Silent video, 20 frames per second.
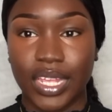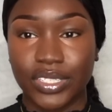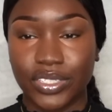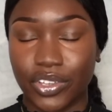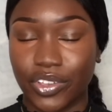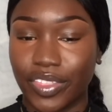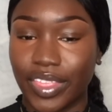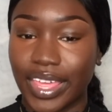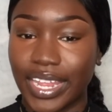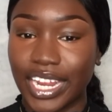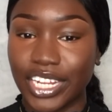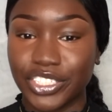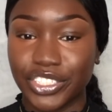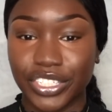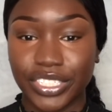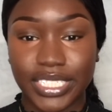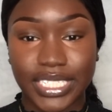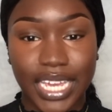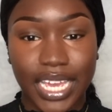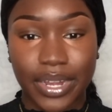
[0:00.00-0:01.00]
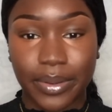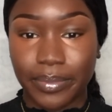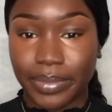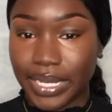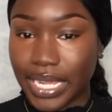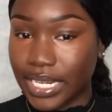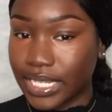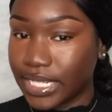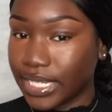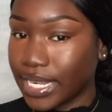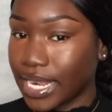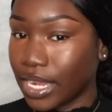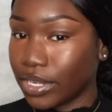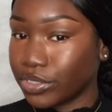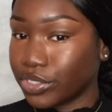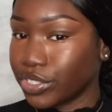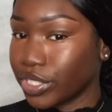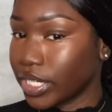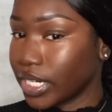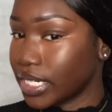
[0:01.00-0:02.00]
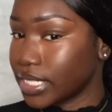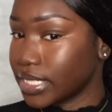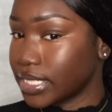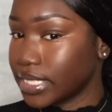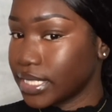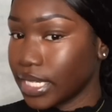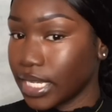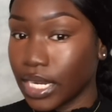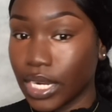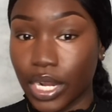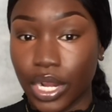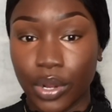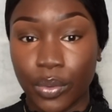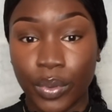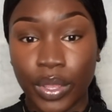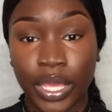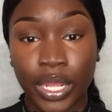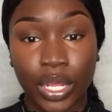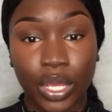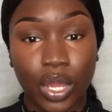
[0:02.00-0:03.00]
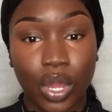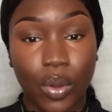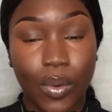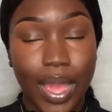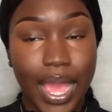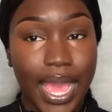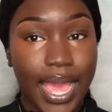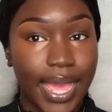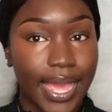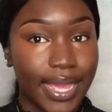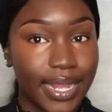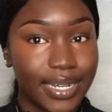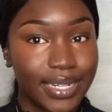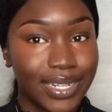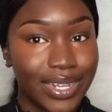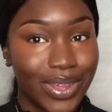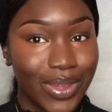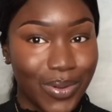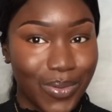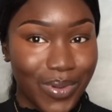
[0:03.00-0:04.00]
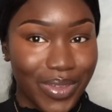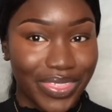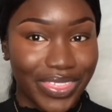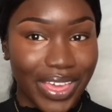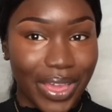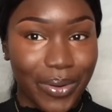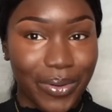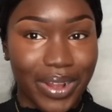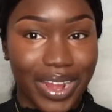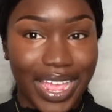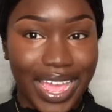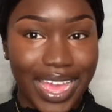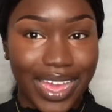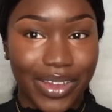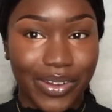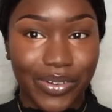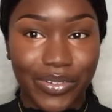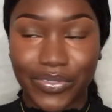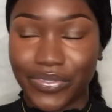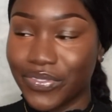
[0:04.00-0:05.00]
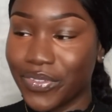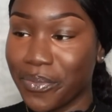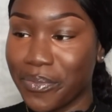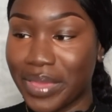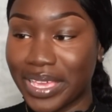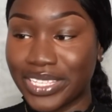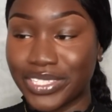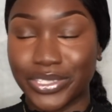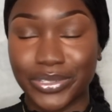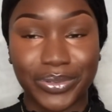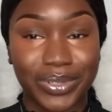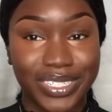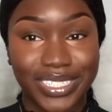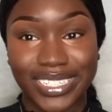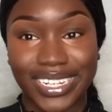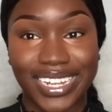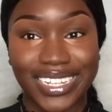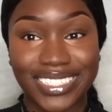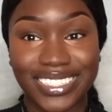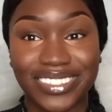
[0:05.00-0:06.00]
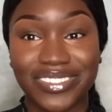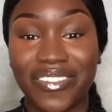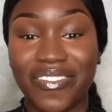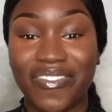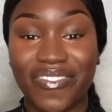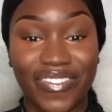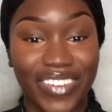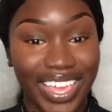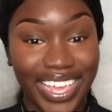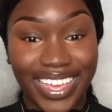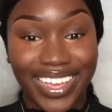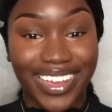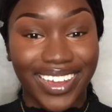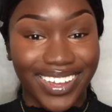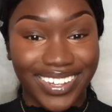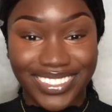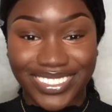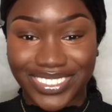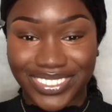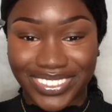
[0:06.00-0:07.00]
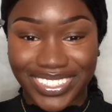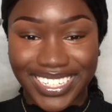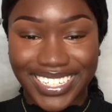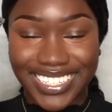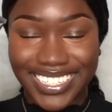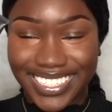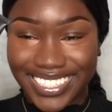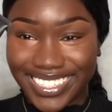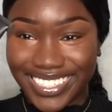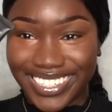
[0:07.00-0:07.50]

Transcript: So now that you're done blending out your concealer, we're going to go ahead with our elf Mix to Adjust Fake Contour.